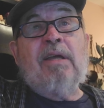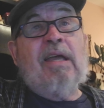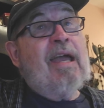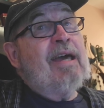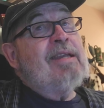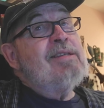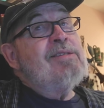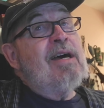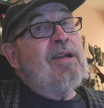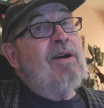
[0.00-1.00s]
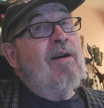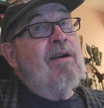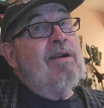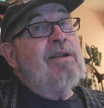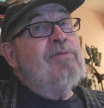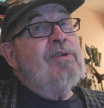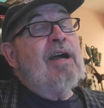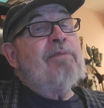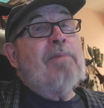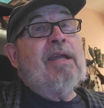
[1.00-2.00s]
And it's not hard if you
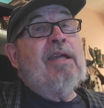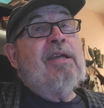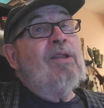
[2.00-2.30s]
got money,